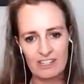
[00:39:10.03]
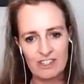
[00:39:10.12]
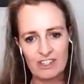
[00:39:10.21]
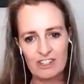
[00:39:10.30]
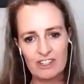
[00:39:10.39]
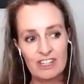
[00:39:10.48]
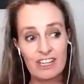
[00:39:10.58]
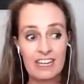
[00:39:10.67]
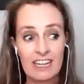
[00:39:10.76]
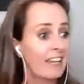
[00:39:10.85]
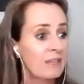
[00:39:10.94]
So it
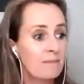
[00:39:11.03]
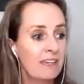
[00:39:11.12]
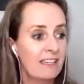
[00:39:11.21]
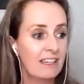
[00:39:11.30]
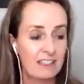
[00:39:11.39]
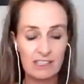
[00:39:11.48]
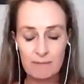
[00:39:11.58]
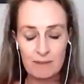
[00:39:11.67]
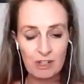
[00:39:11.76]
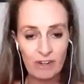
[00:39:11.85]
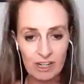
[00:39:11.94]
can either be, it's going to
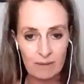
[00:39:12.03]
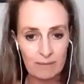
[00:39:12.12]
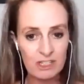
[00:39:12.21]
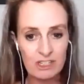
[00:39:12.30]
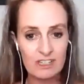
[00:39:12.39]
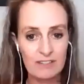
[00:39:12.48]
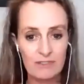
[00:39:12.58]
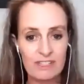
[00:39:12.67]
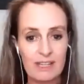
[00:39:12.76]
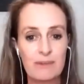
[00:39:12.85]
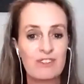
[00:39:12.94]
be a great opportunity for
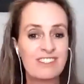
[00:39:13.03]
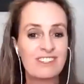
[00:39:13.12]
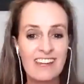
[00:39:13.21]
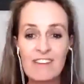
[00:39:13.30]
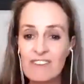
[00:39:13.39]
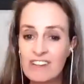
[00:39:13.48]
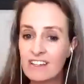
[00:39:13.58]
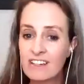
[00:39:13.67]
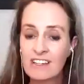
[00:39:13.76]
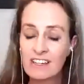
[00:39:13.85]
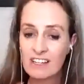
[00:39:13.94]
someone who's never
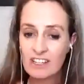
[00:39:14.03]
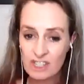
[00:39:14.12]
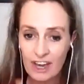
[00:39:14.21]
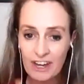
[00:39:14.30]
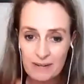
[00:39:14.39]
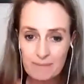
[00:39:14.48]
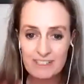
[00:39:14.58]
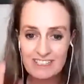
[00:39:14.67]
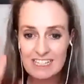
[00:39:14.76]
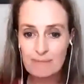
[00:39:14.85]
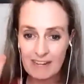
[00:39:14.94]
started a
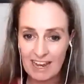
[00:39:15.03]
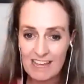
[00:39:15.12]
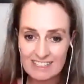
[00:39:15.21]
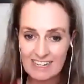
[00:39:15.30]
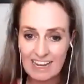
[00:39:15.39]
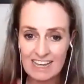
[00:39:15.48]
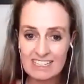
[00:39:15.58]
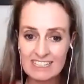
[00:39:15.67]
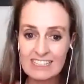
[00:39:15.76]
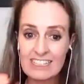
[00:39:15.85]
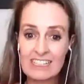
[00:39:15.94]
business but has an
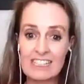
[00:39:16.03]
idea.